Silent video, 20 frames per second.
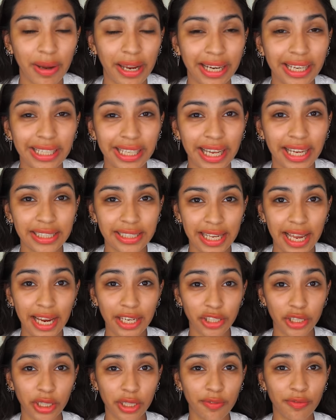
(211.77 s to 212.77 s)
My class
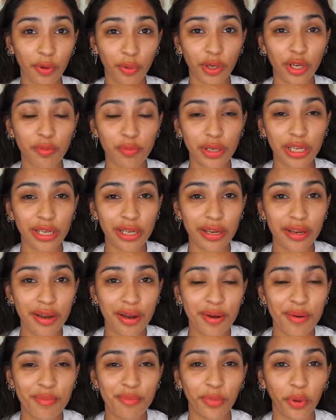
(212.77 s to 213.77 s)
actually voted me
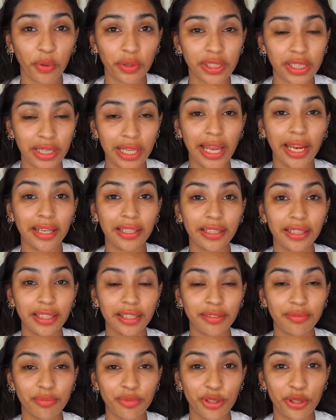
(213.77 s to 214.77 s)
most
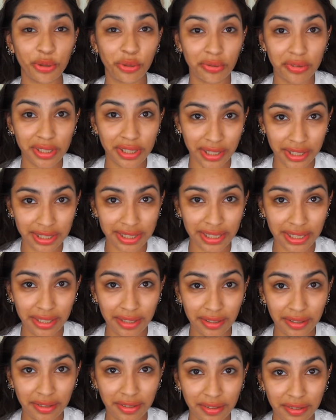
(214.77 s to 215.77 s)
likely to
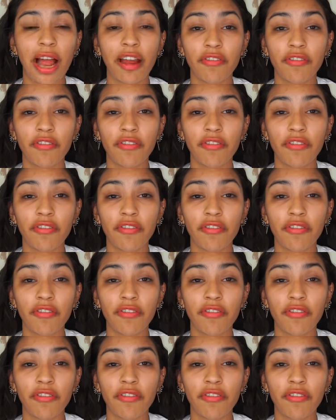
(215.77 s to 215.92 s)
succeed.